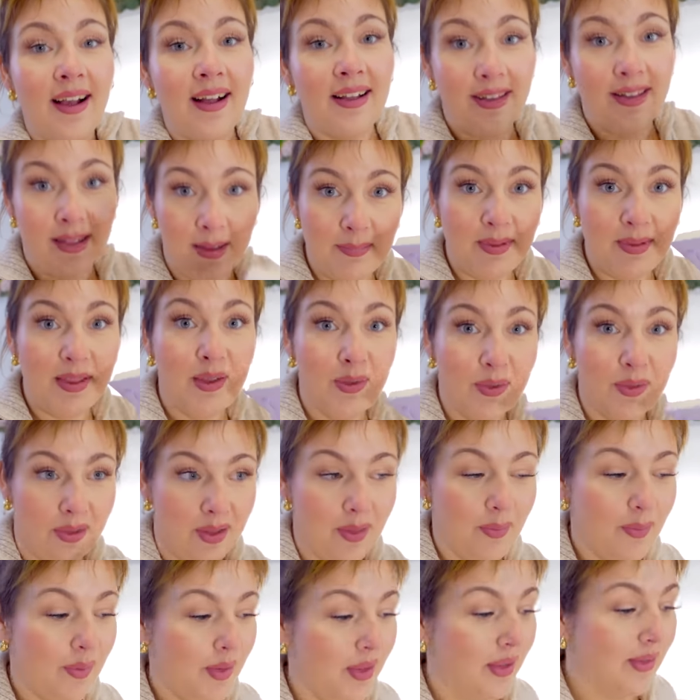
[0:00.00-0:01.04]
Let me show
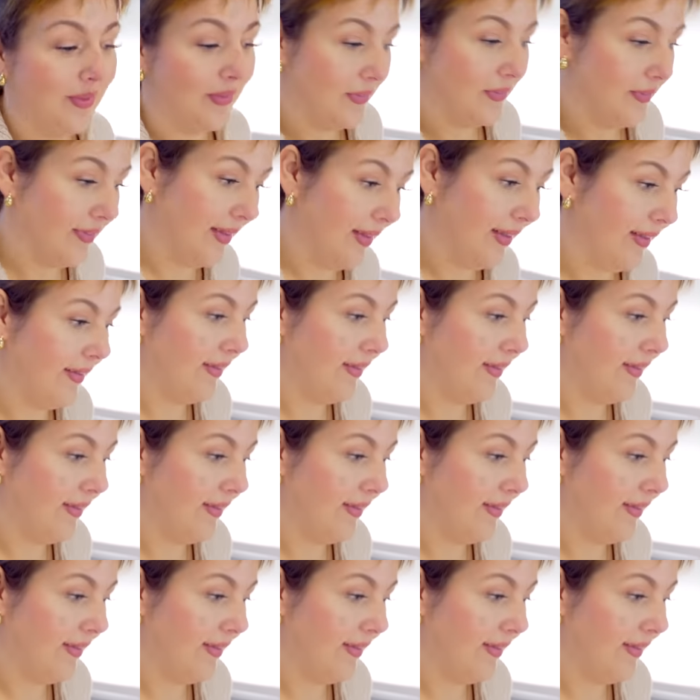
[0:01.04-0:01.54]
you what it looks like.